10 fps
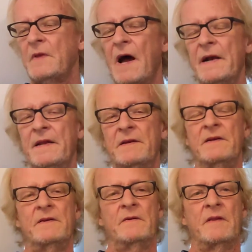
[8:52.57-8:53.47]
I
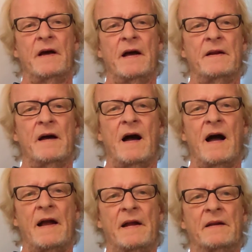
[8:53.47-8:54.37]
didn't do that.
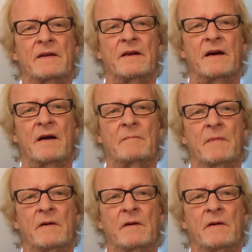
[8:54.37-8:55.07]
I ended up